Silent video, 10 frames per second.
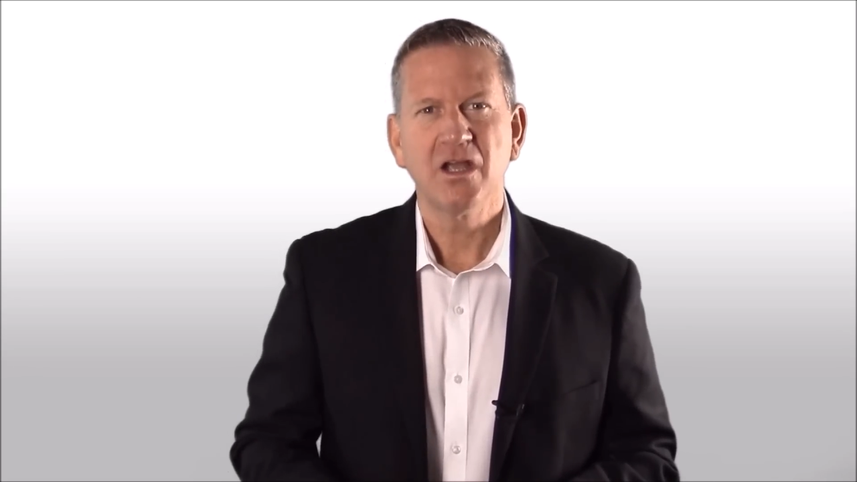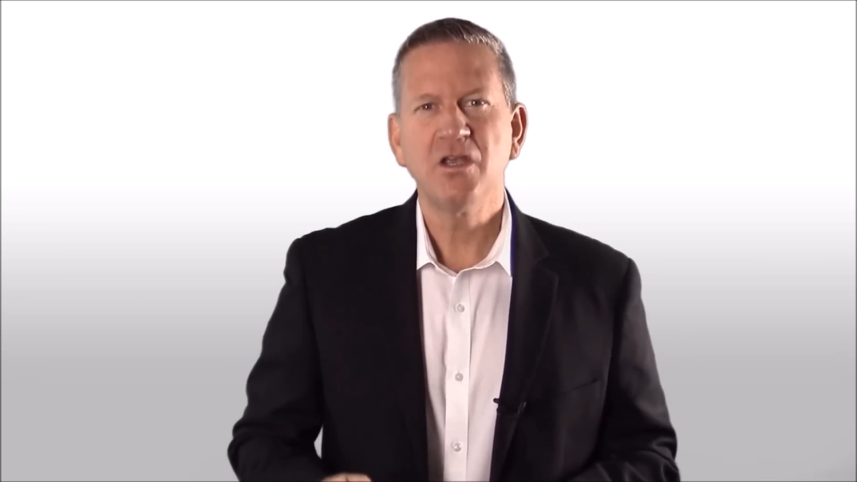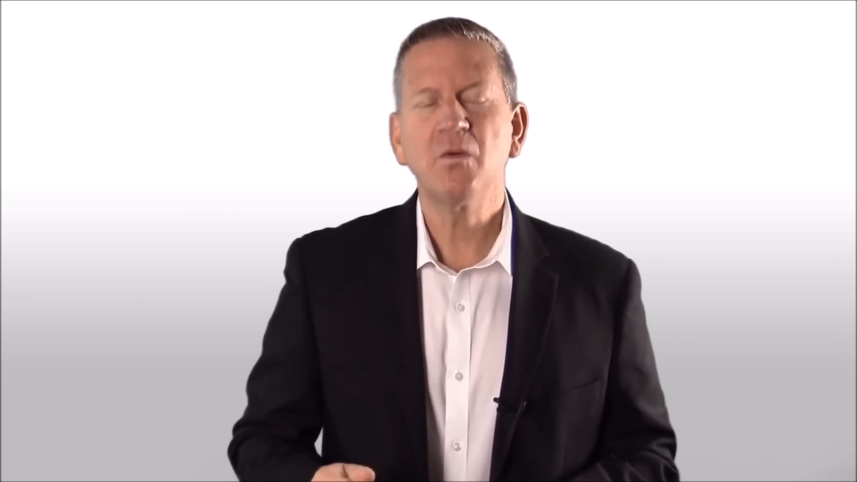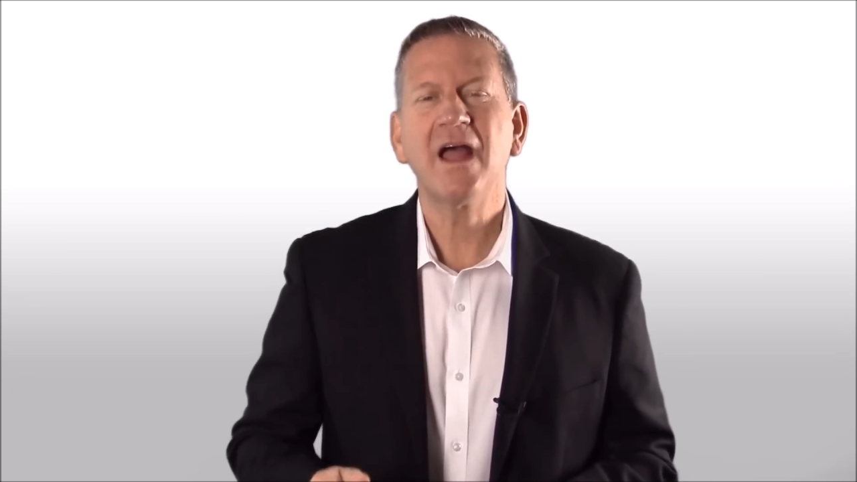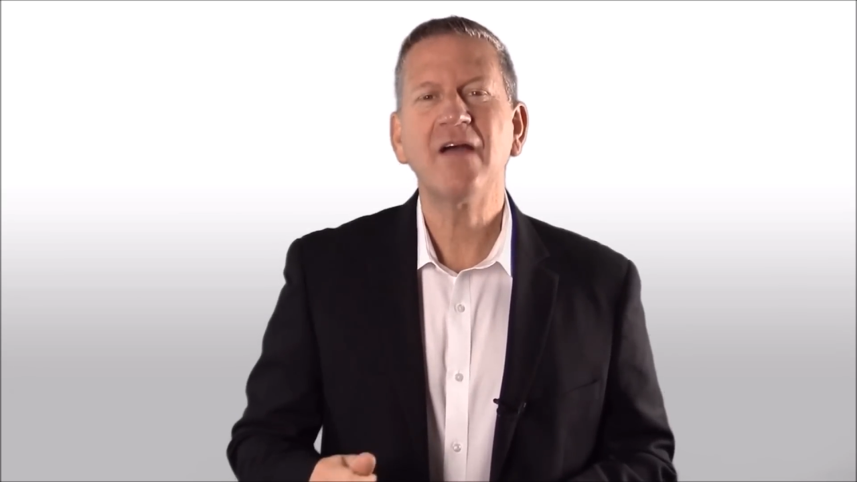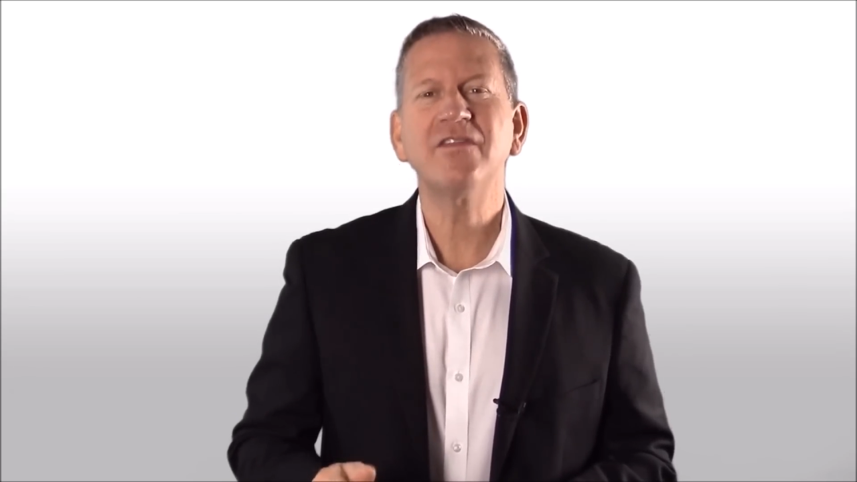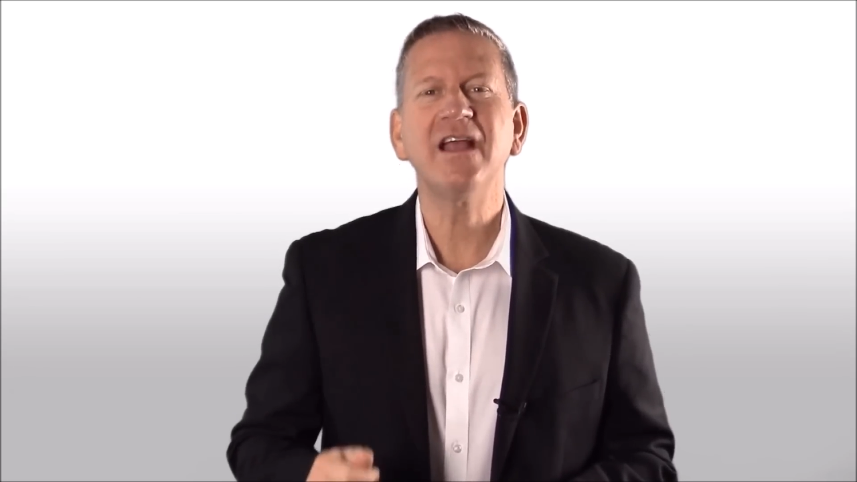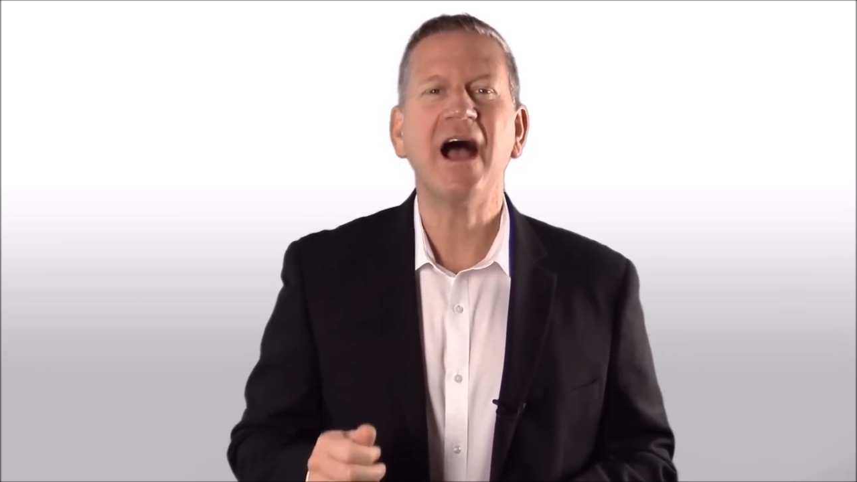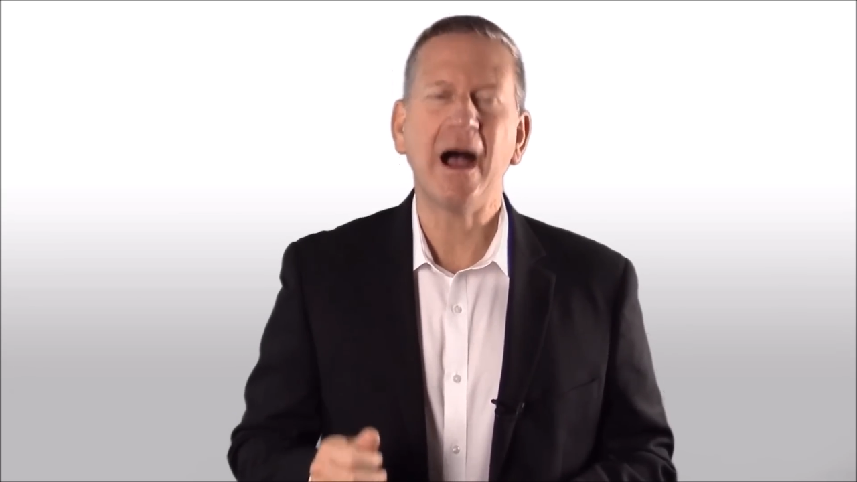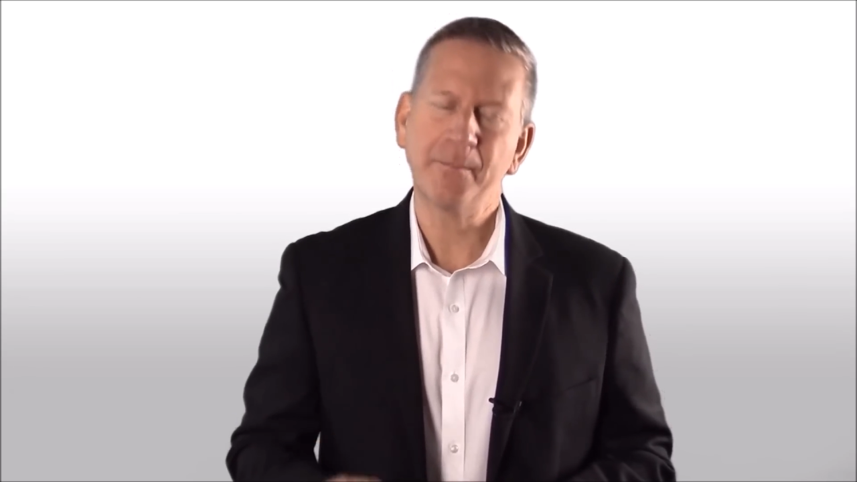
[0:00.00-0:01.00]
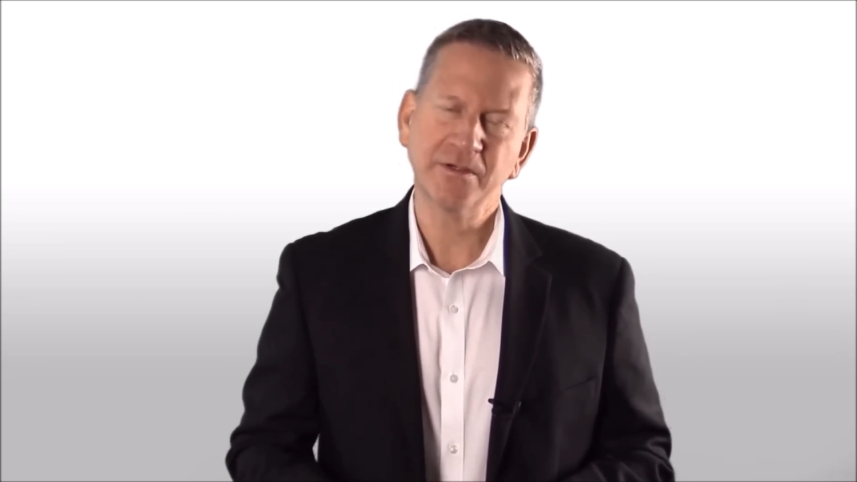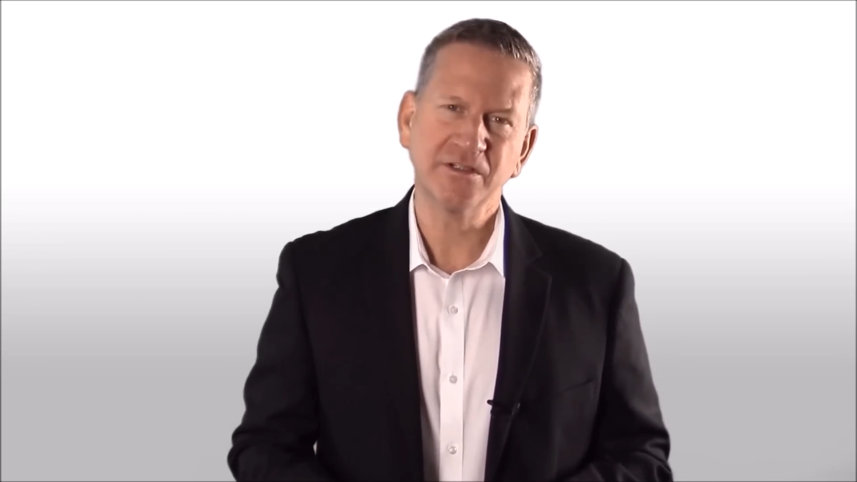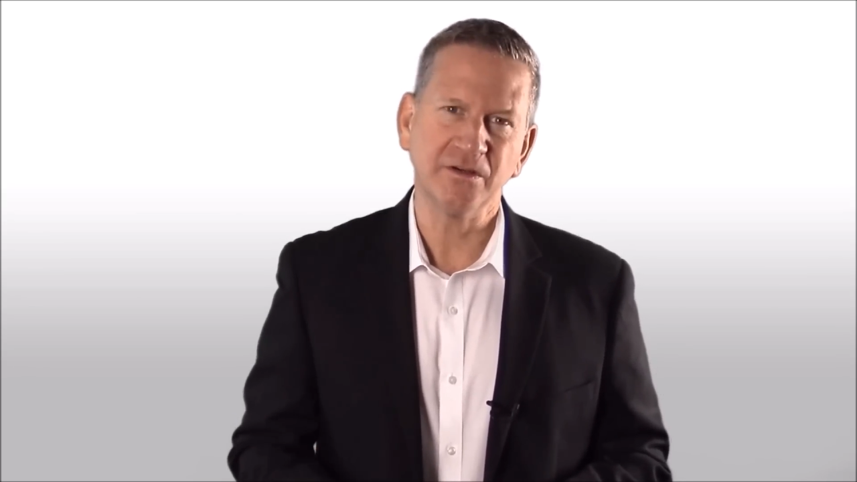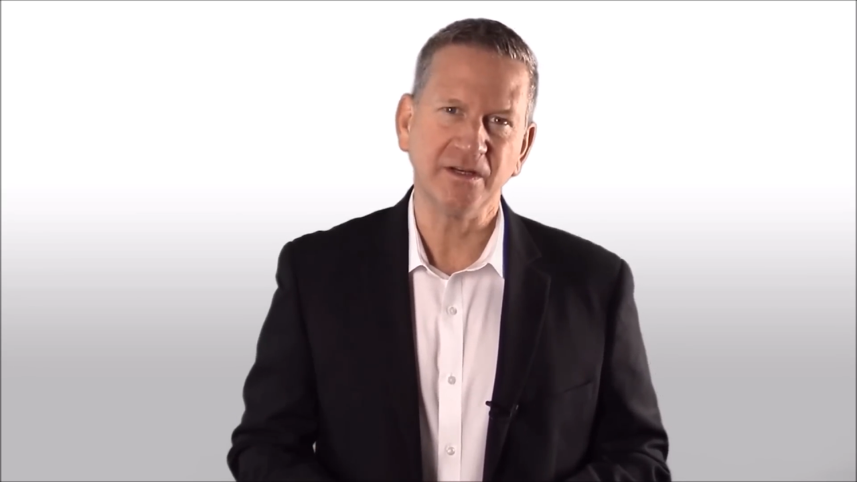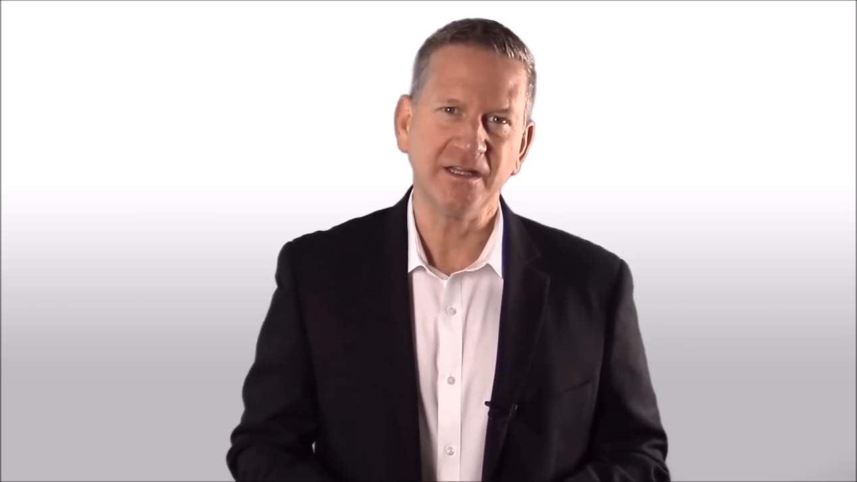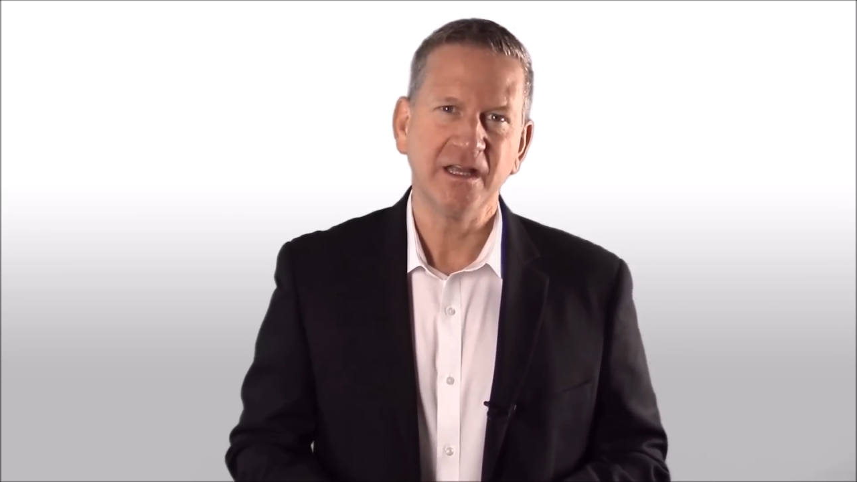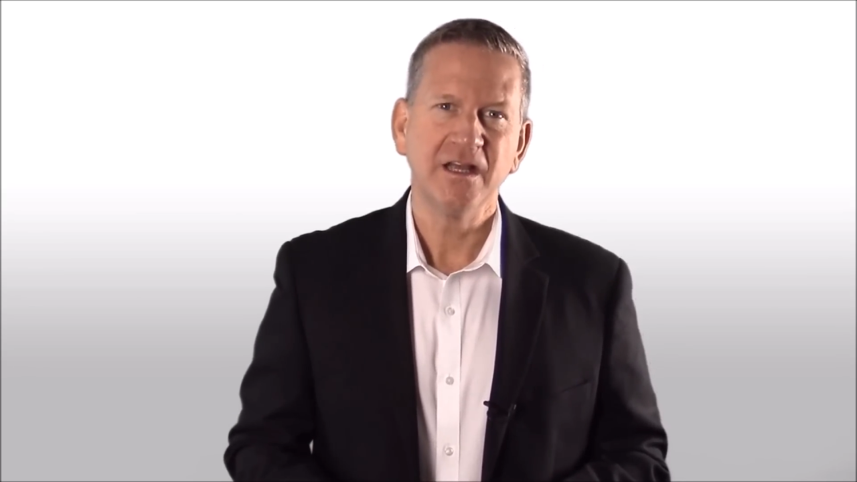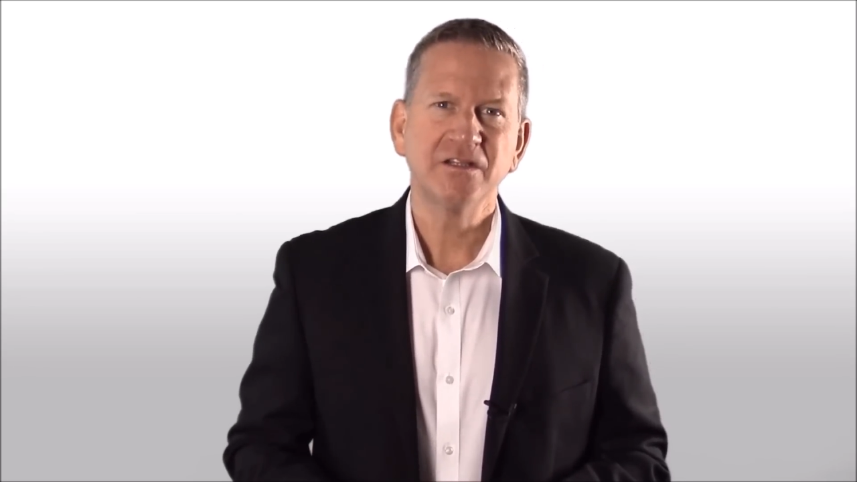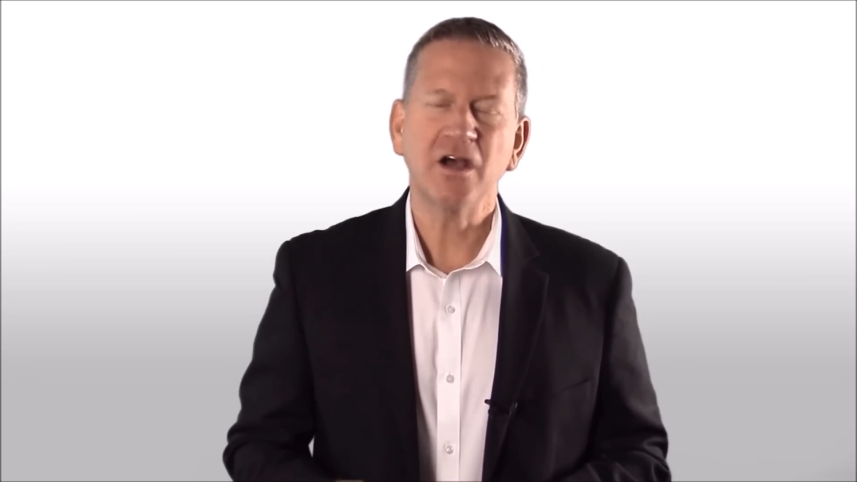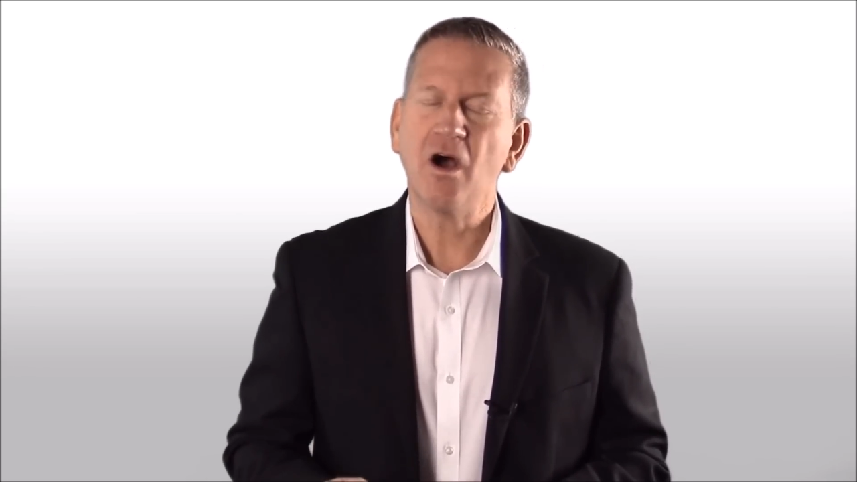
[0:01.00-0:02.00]
you will have the opportunity
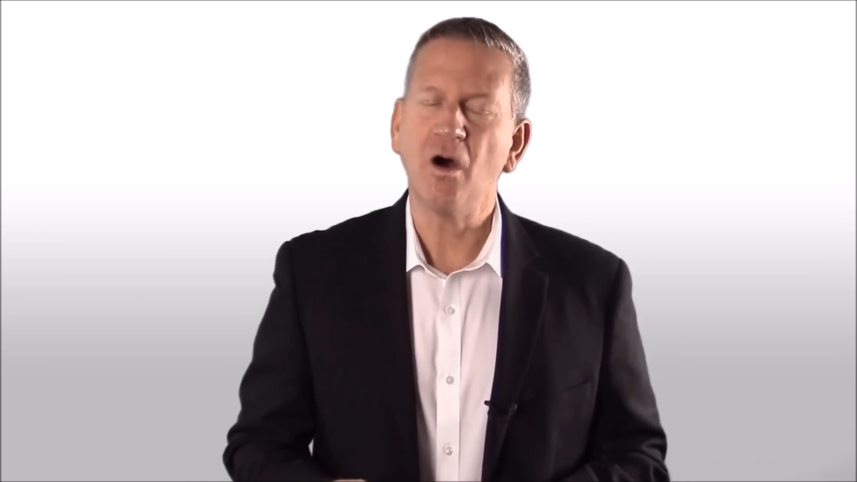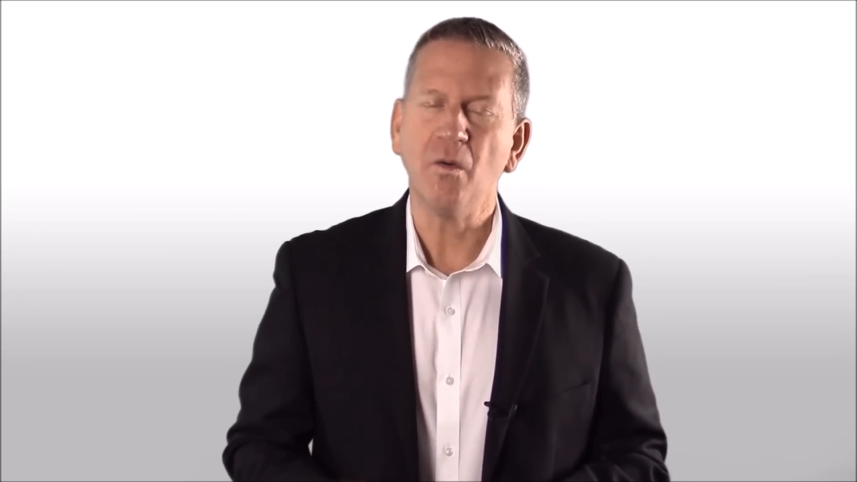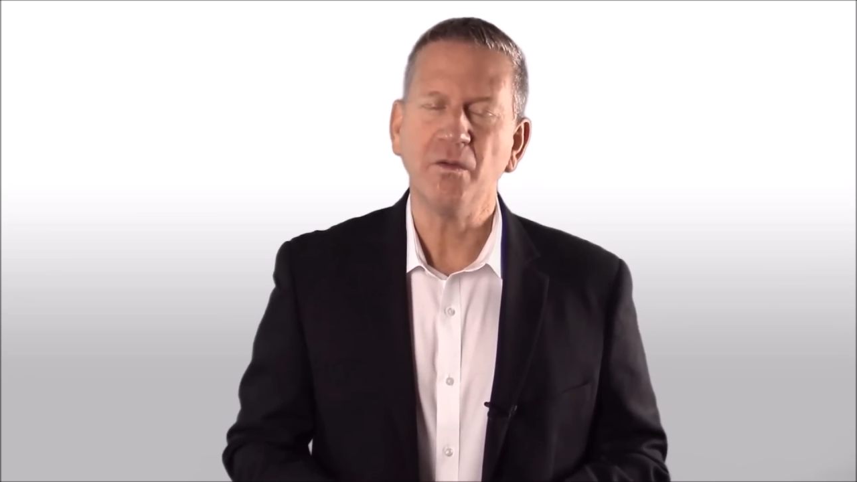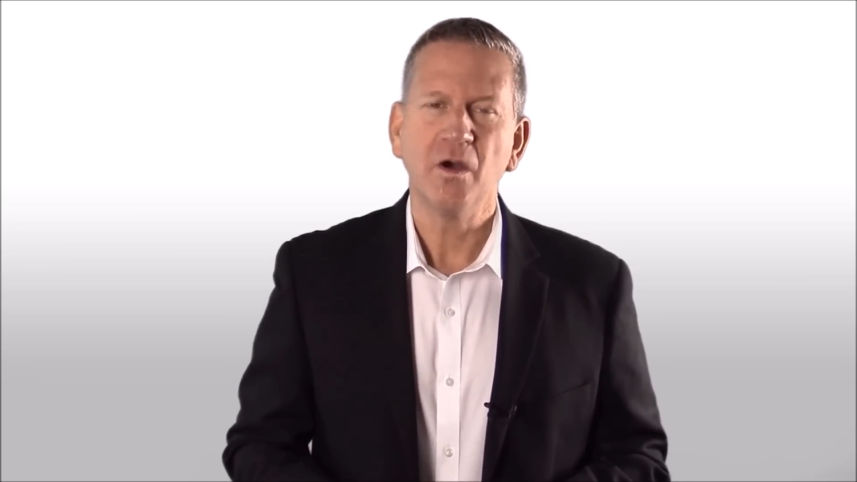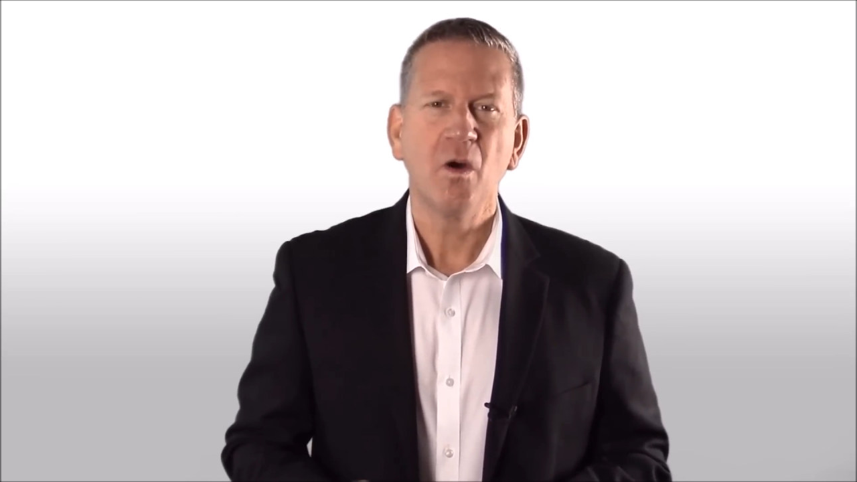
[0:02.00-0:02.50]
to own